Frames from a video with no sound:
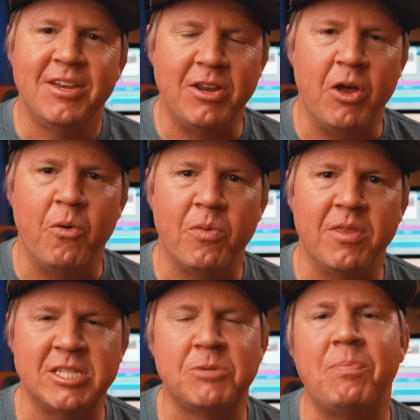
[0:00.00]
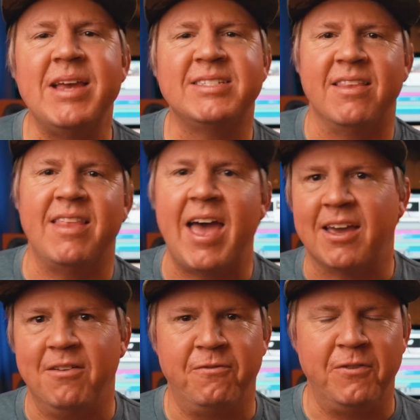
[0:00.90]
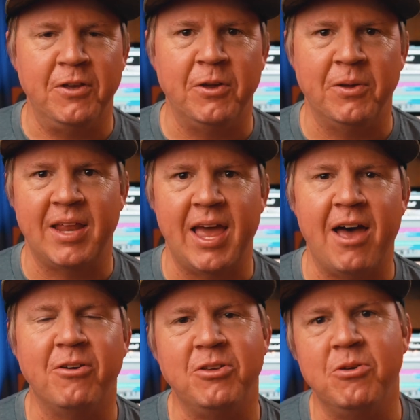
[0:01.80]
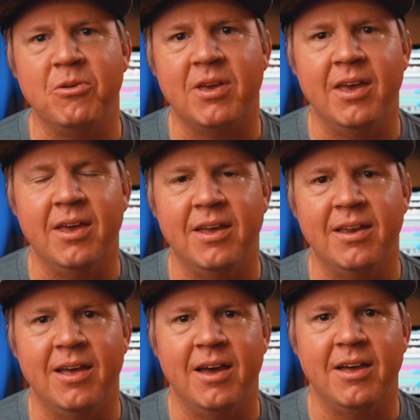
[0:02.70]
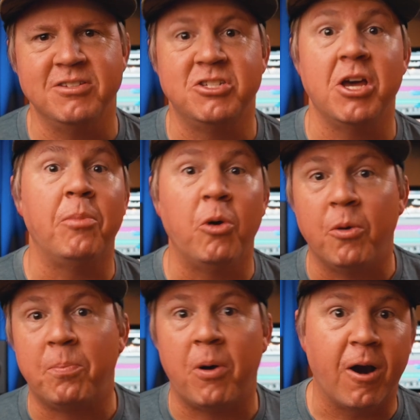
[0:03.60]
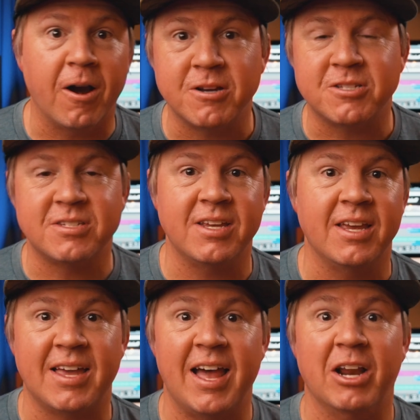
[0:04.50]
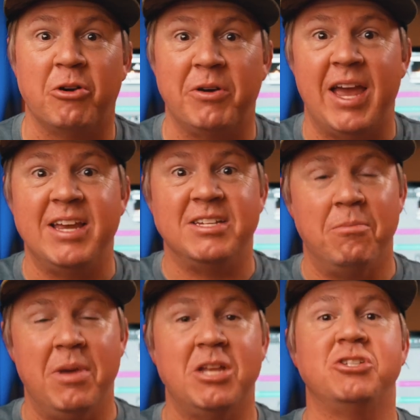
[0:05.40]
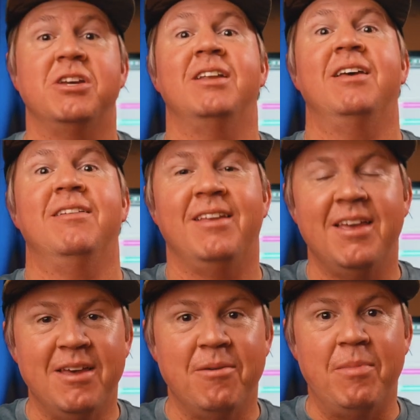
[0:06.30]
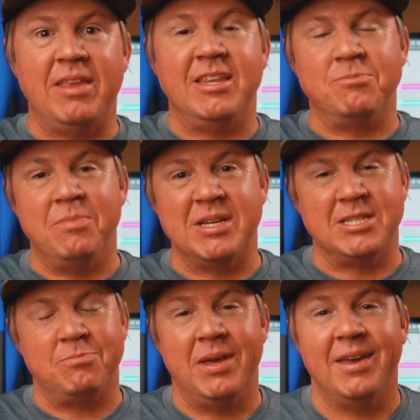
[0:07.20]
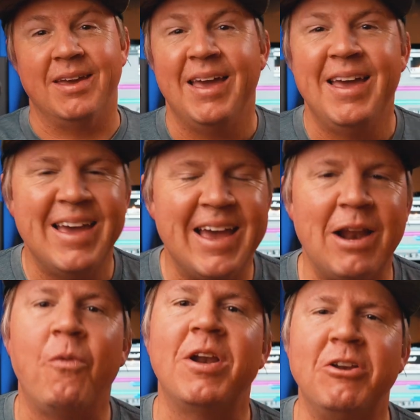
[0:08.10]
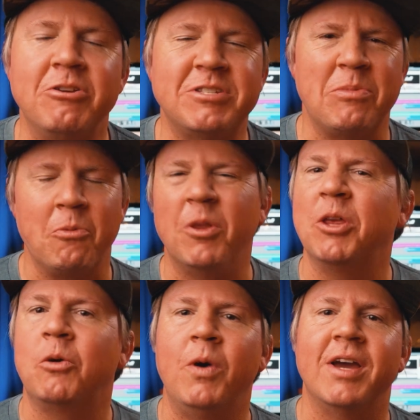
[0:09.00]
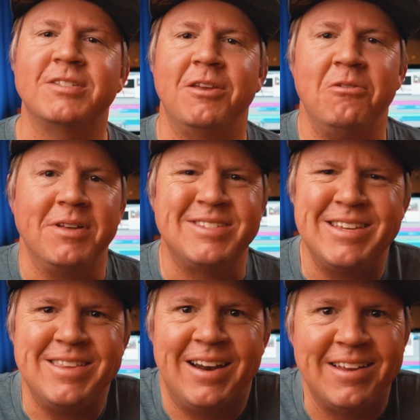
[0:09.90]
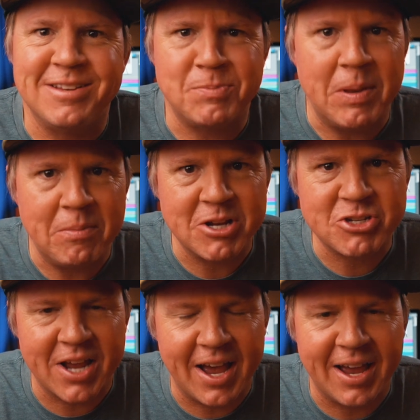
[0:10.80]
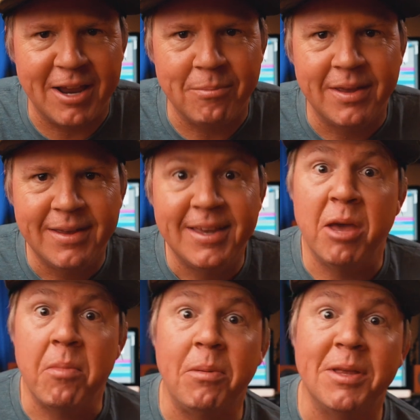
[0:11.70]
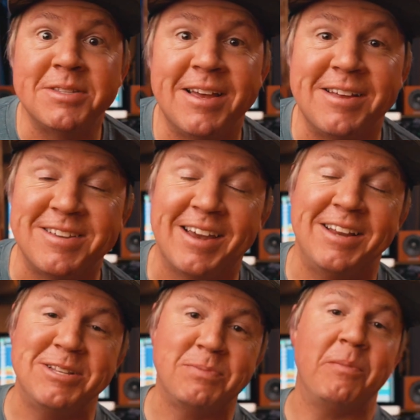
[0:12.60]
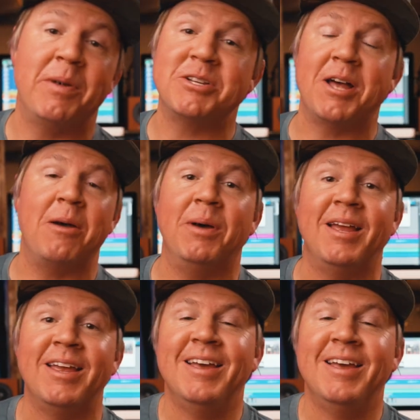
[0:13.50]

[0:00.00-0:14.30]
the space that can fill and how you can double parts and kind of create dimension and make these mixes big. And I wanted to do something really quick so you can see that I didn't spend much time, and maybe it sounds like I didn't spend much time, but